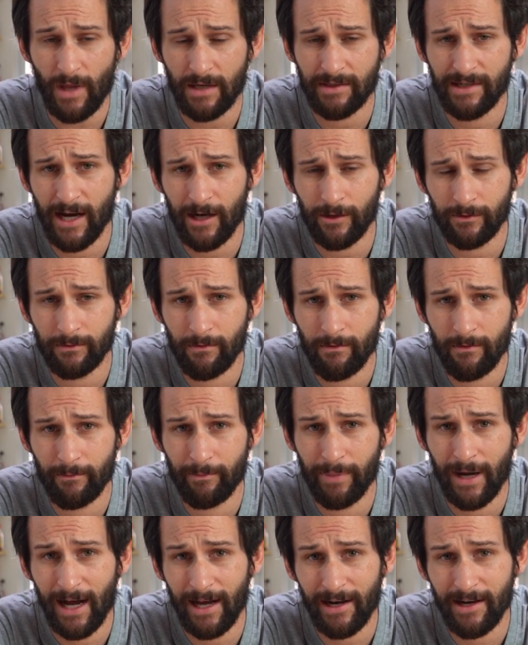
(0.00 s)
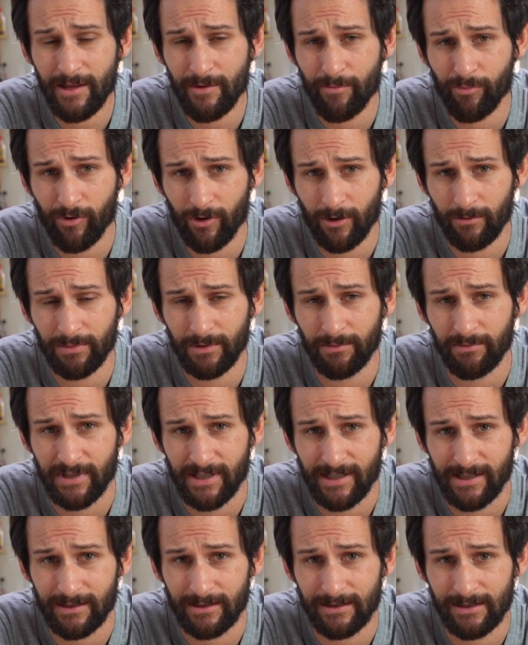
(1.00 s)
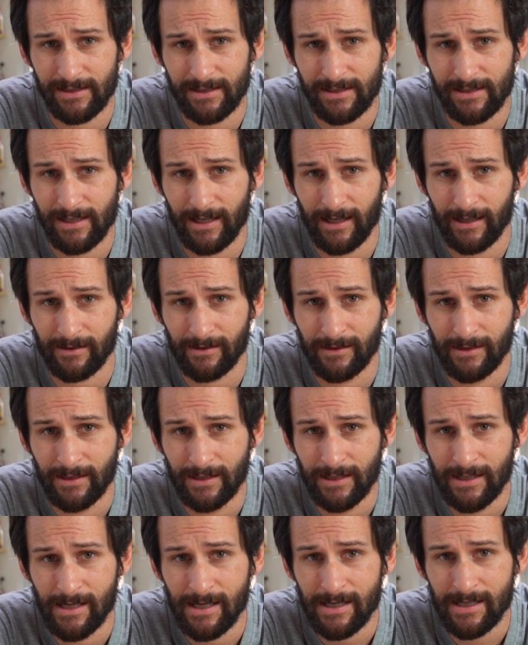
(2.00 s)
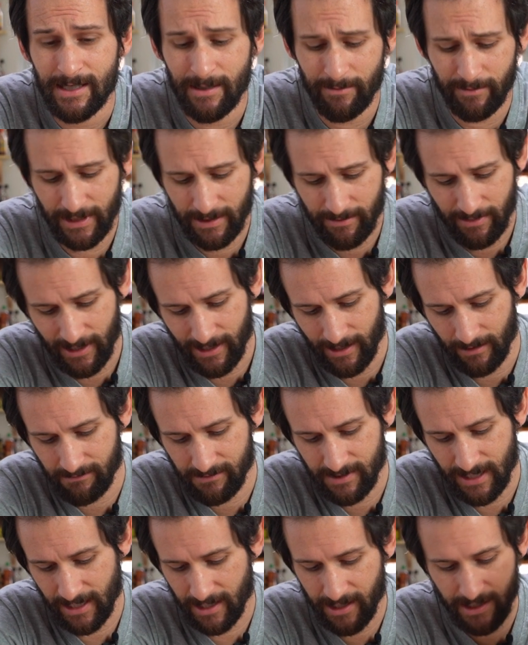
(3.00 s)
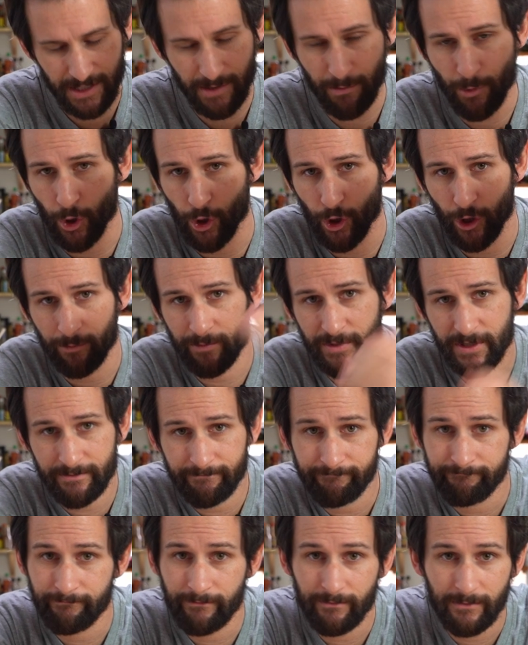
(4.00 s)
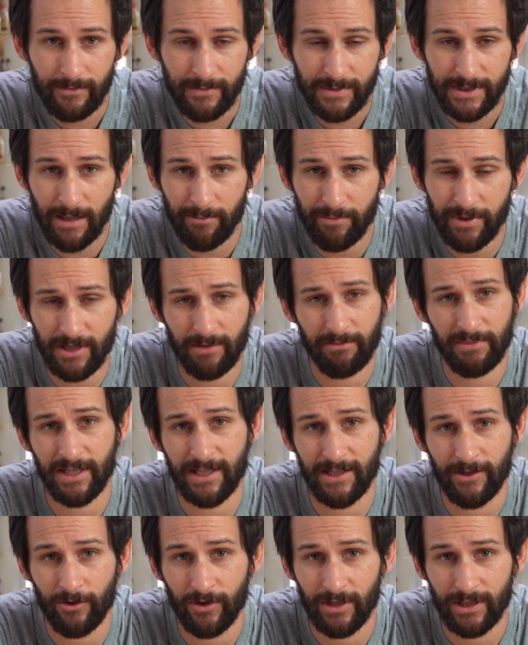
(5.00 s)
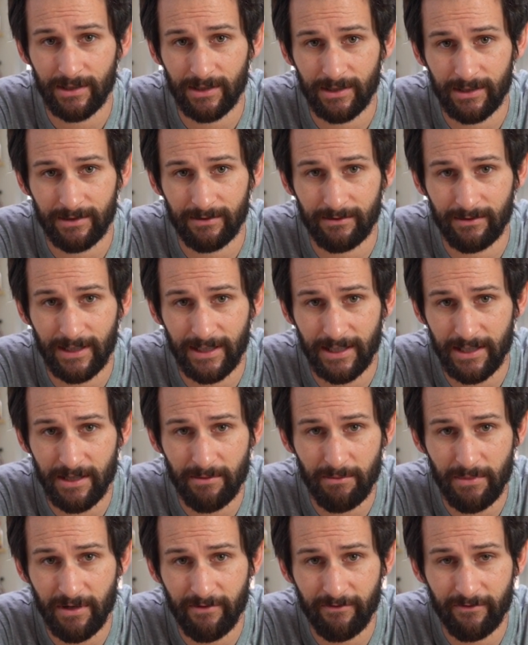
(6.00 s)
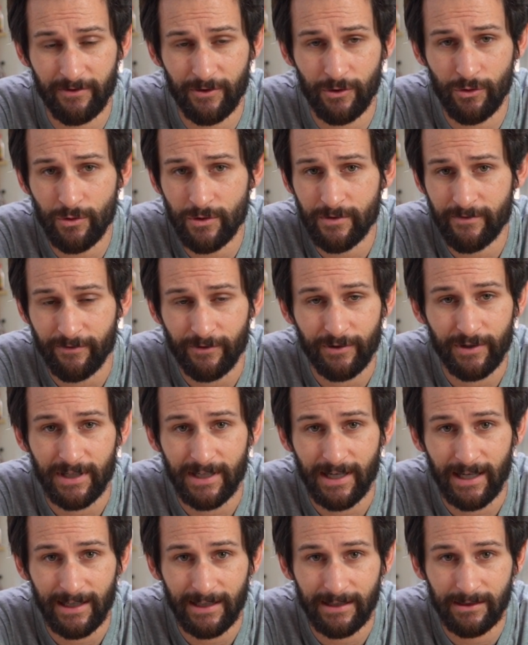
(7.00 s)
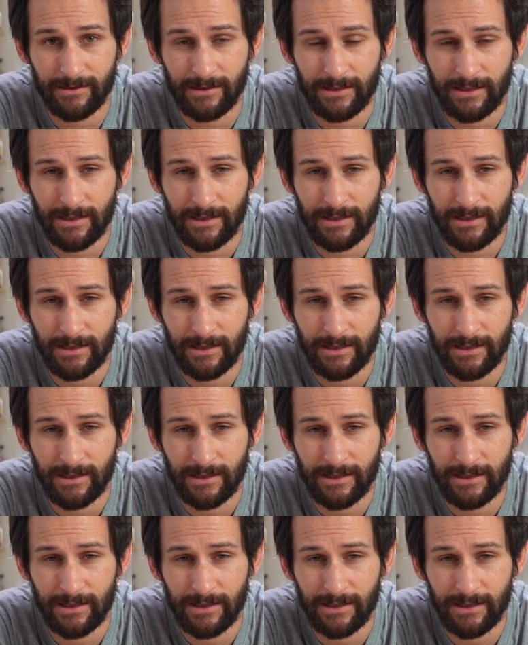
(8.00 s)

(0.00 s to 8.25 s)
Now, part of the problem here is that simply by taking some herbs, dumping them in the oil and letting them infuse for a day,